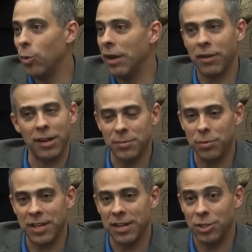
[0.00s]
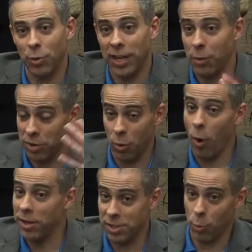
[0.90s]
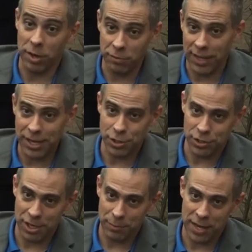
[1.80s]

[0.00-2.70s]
We have customers that are doing it with a one-to-one relationship,